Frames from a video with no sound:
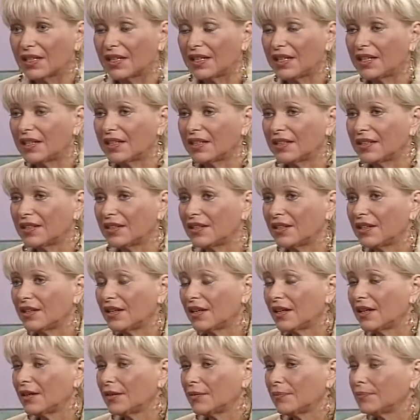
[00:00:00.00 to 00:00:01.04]
and
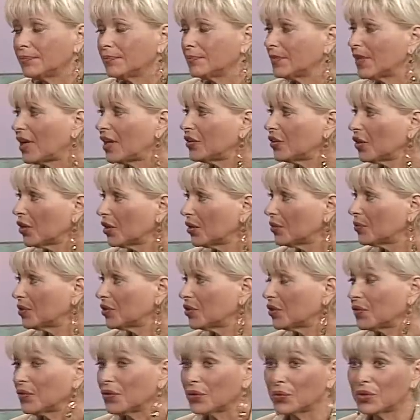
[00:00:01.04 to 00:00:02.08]
I thought it
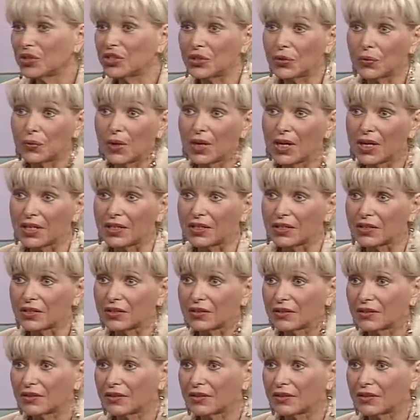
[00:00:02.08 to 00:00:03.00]
was over, which it was.